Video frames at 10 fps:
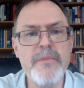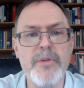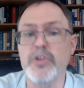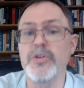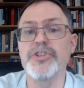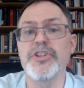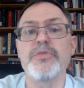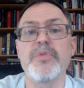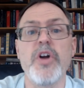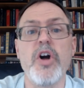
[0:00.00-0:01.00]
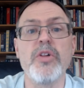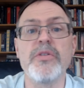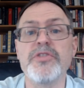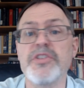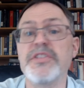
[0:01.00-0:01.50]
but christians would
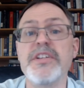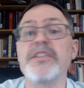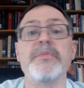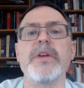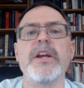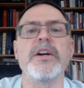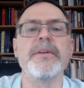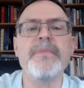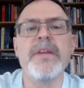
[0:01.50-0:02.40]
all just disappear